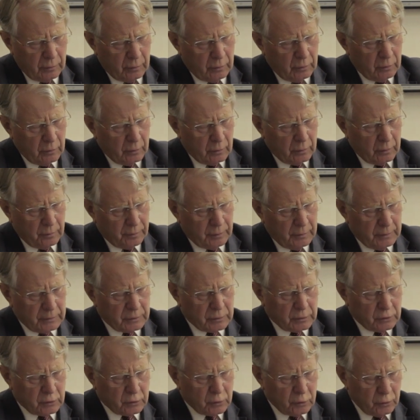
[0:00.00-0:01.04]
Europe
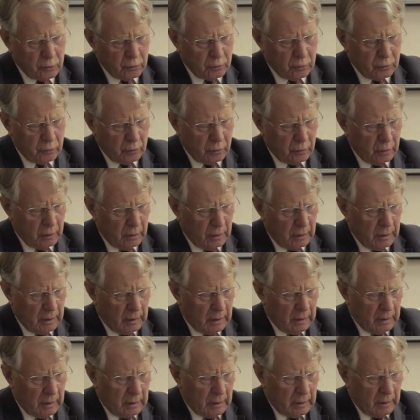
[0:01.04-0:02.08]
is too
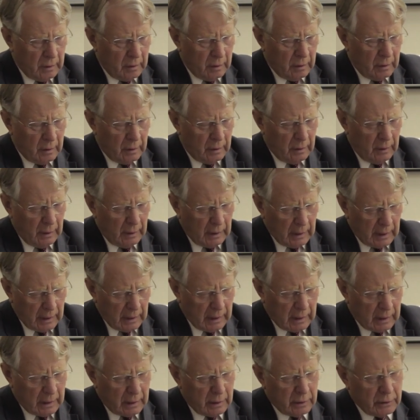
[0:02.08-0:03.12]

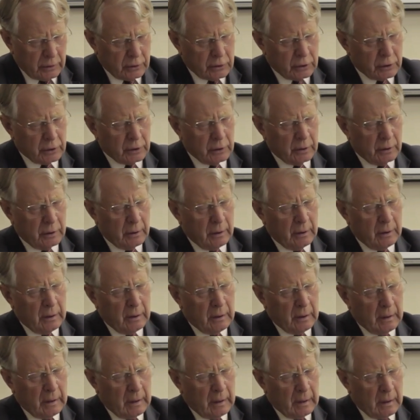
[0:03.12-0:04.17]
large
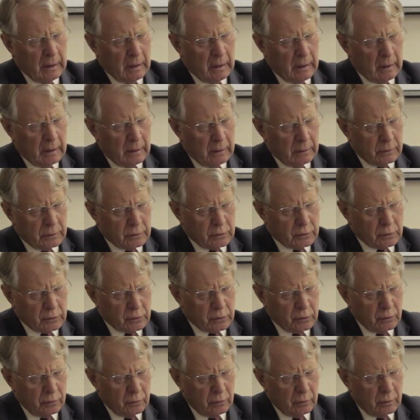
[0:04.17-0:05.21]

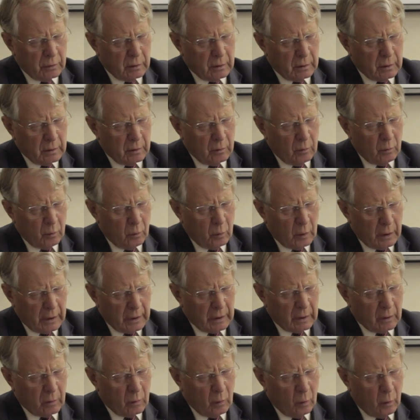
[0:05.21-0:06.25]
to
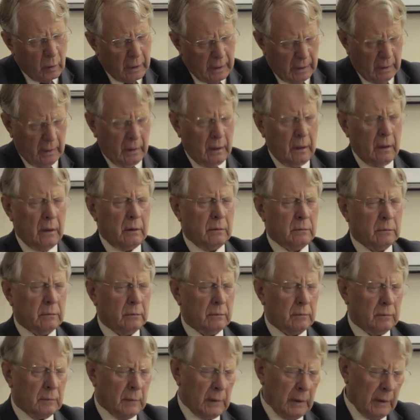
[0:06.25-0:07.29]
work well
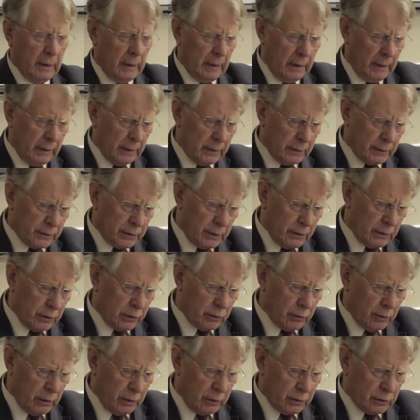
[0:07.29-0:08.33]
in a
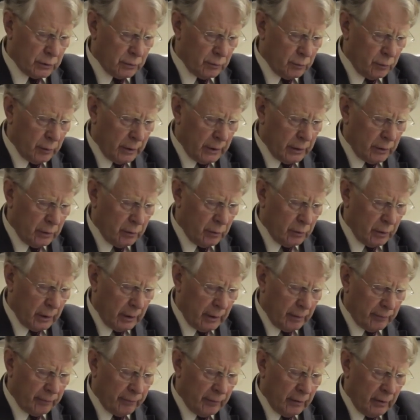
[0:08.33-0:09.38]
situation where you
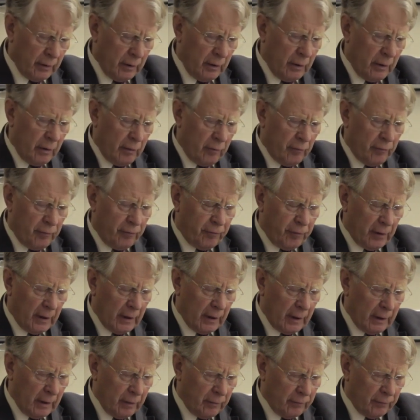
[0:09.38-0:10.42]
have
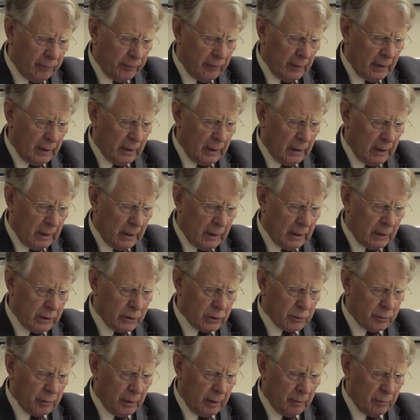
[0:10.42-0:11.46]
five very
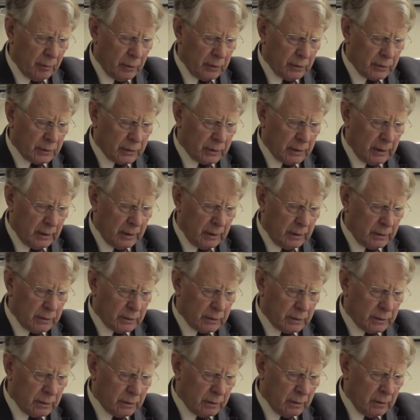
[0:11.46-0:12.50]
large member
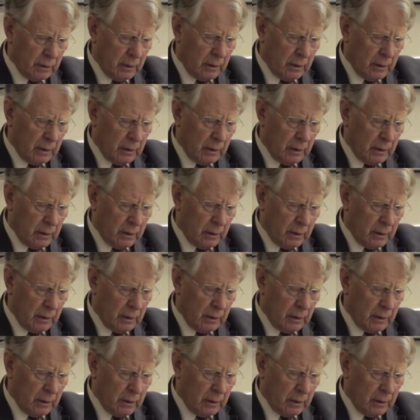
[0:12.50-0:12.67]
states